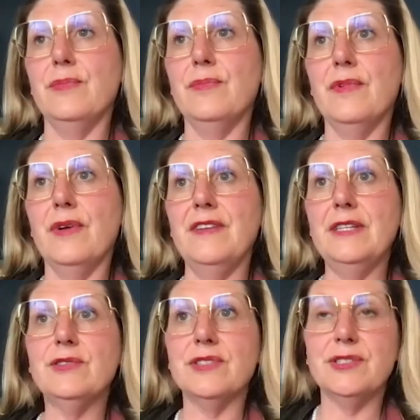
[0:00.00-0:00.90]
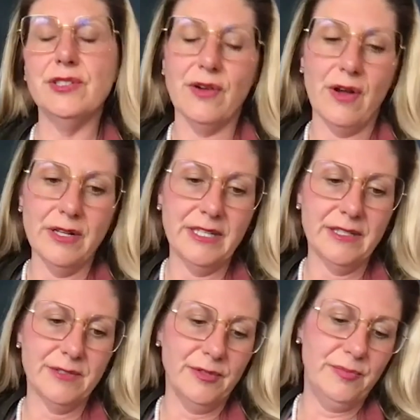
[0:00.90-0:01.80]
of interest to your
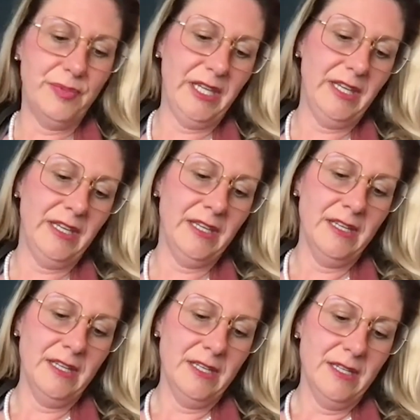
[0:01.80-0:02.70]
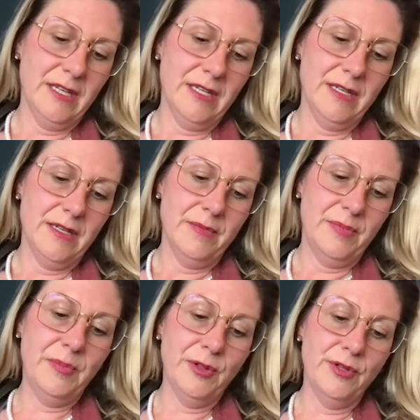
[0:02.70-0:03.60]
audience would be
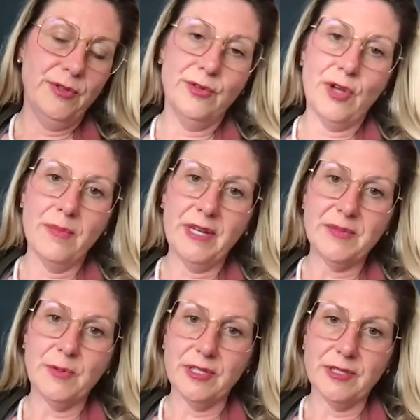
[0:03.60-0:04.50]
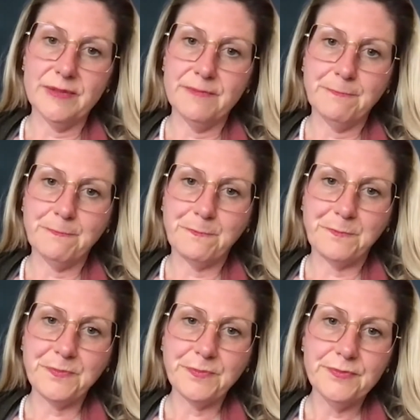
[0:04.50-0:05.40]
people who do combat sports,
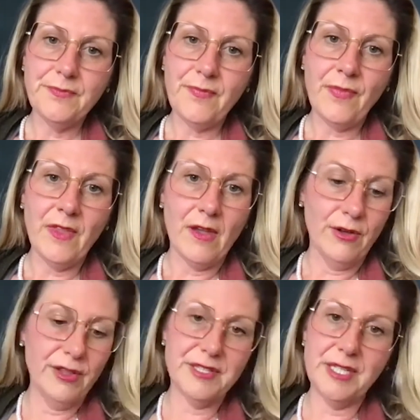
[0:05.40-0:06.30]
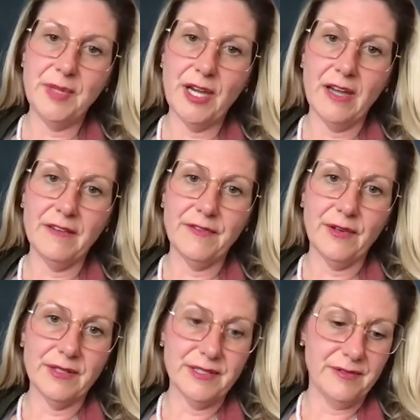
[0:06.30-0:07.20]
all the TBI
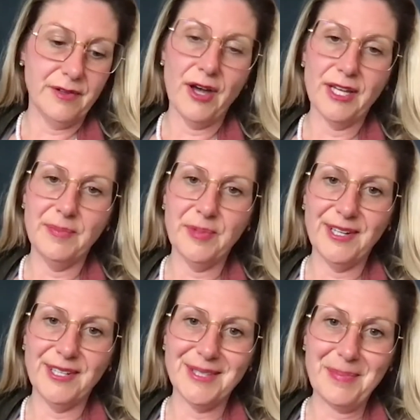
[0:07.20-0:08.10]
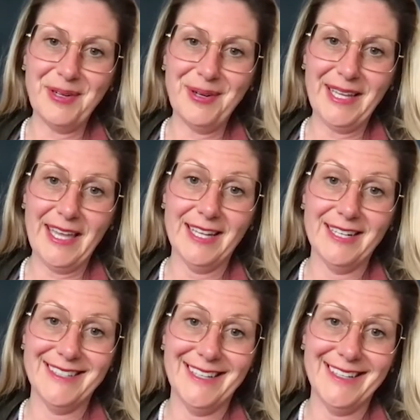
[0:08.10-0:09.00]
folks, the hockey players up here in
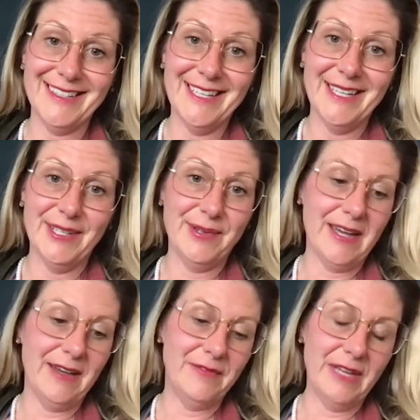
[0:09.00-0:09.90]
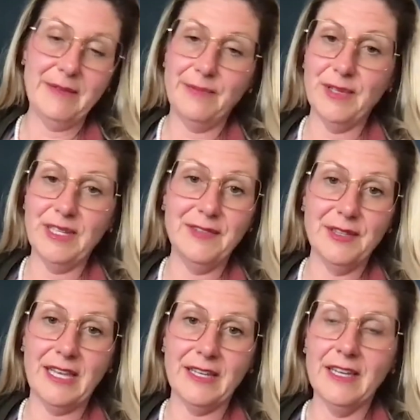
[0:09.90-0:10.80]
Canada who have it. Well, even
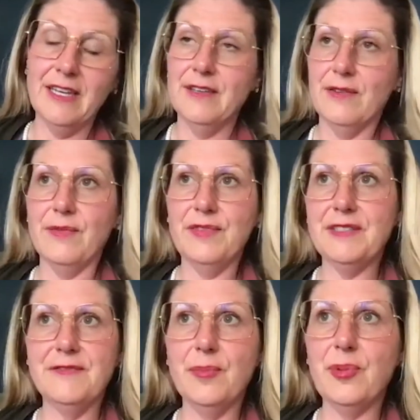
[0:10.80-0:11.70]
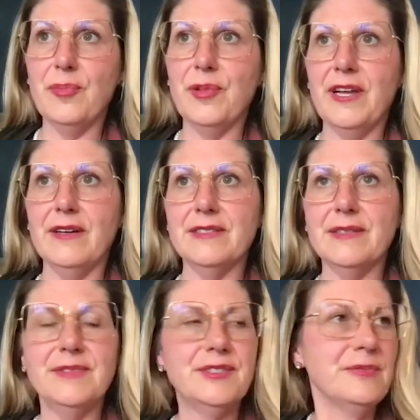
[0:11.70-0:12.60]
like these football players. I
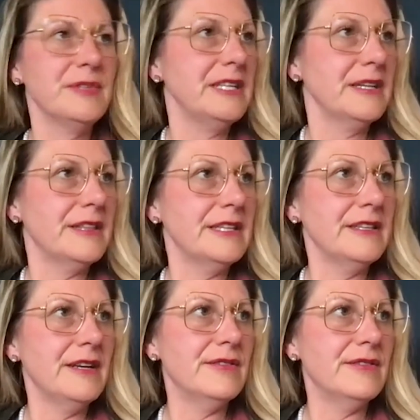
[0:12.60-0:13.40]
was just reading a thing the other